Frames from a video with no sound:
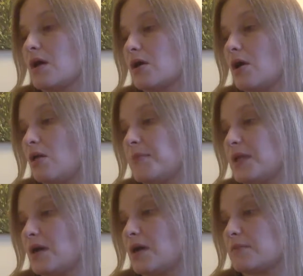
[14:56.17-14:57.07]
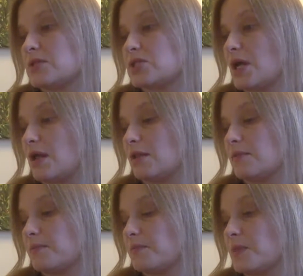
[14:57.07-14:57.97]
Call me Aunt
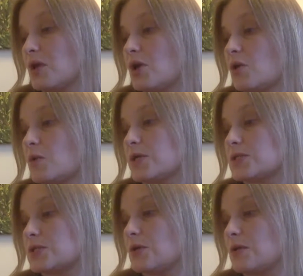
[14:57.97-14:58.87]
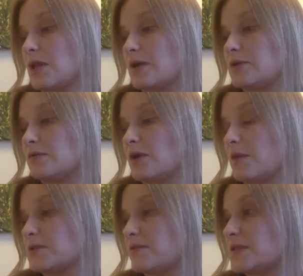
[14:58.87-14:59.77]
Michelle. We're so glad you've
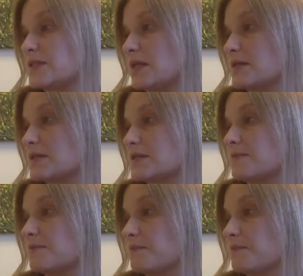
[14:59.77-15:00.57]
come to visit us.